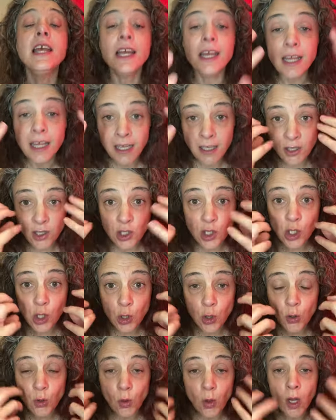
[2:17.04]

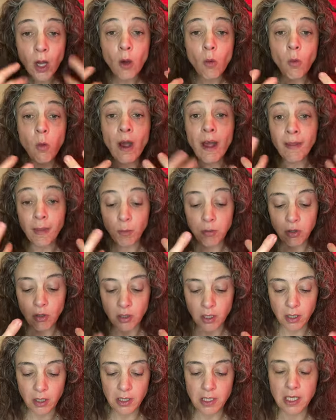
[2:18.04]
into where the
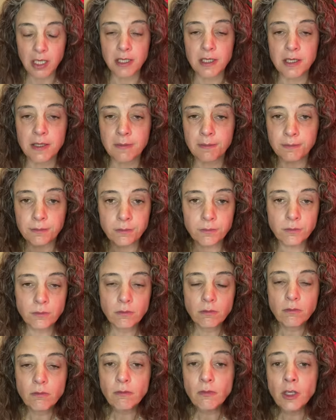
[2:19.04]
product is.
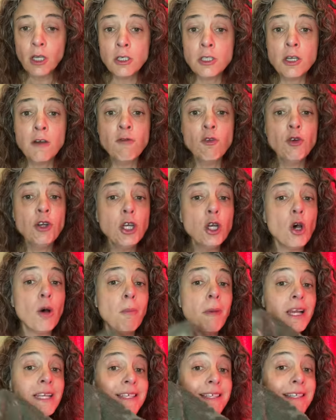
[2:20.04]
So I've already got
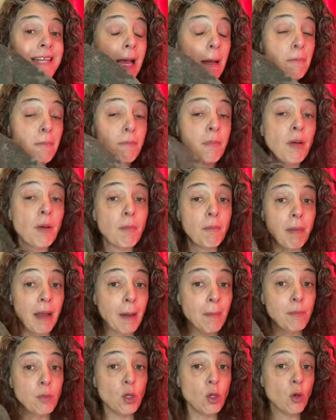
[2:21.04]
my damp
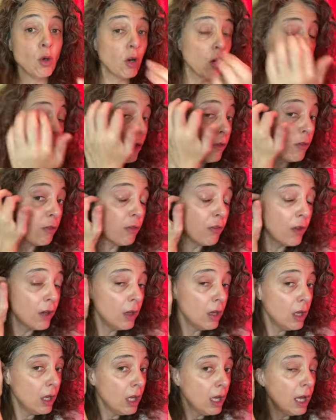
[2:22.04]
bamboo cloth.
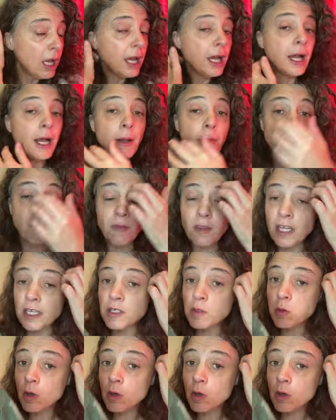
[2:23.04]
This